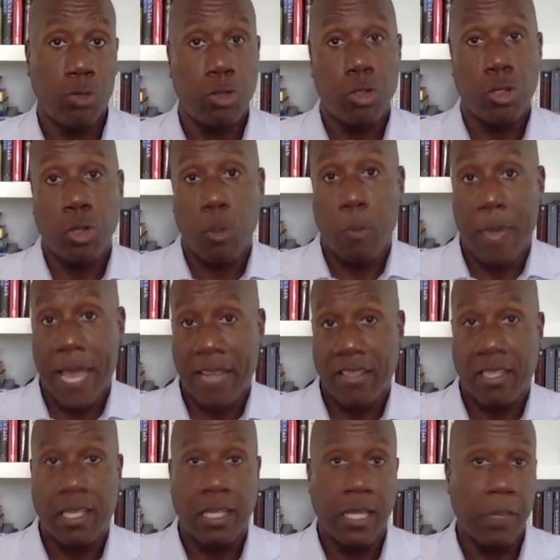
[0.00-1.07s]
can go back to
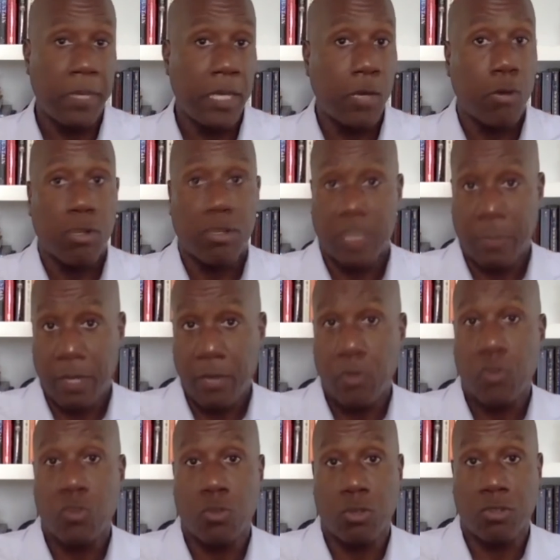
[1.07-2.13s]
Columbia or some other
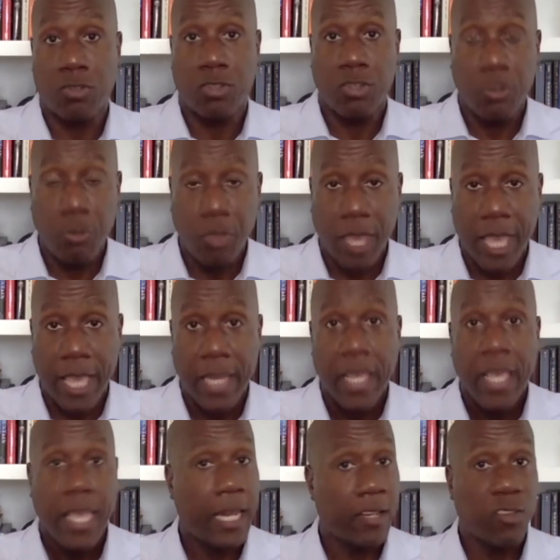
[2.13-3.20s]
source to do that.
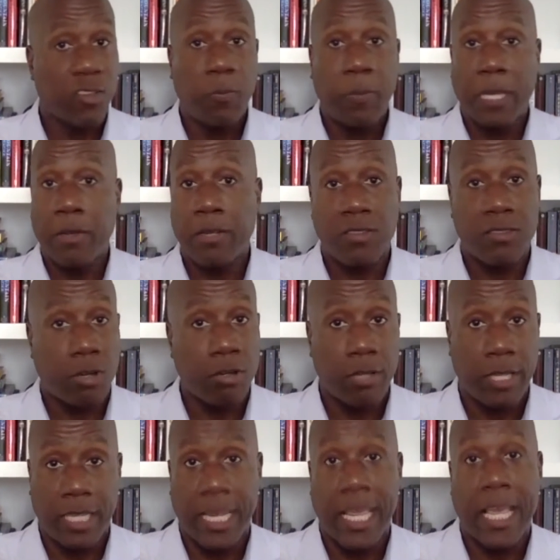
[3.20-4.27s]
And Experian certainly
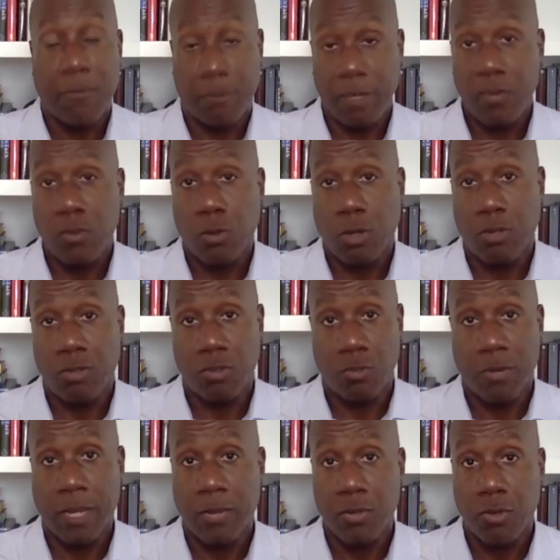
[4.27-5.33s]
can have resources
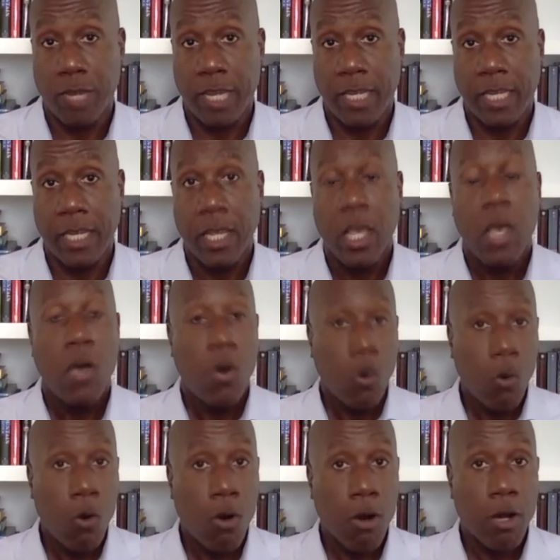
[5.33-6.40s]
around training
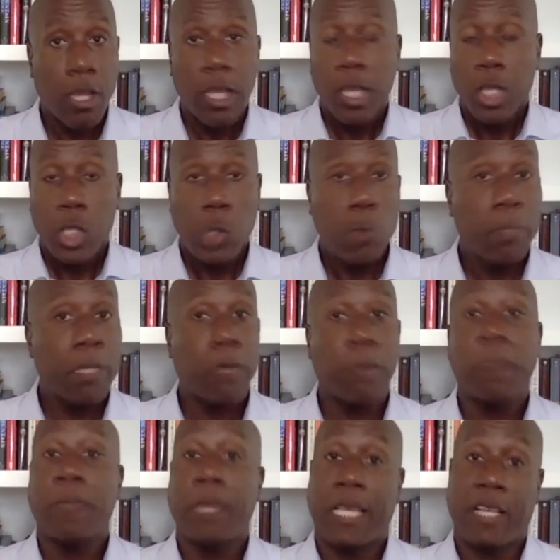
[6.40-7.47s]
or you will be
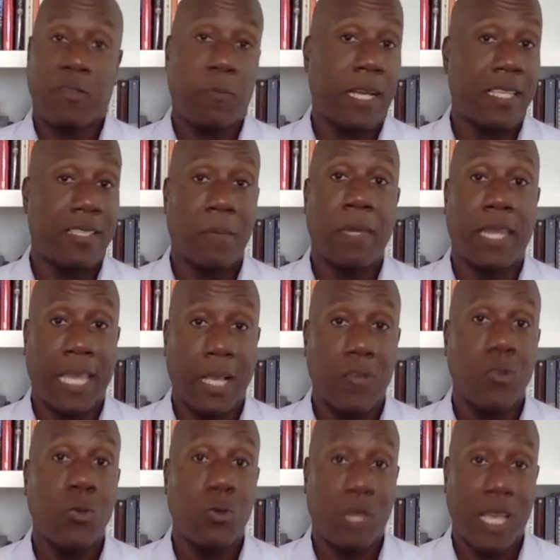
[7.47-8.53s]
replaced by somebody else
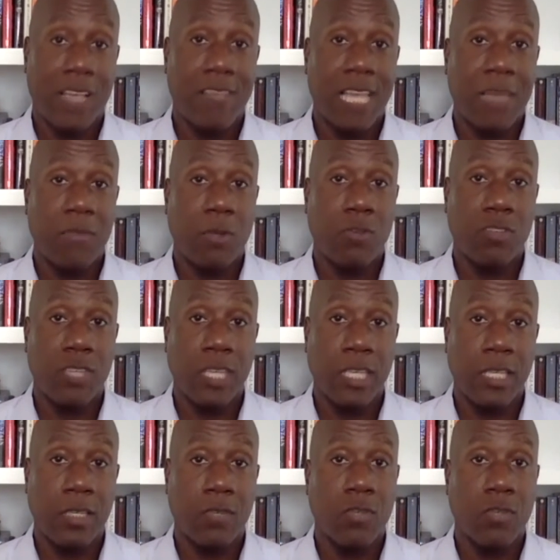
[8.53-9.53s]
who does have those skills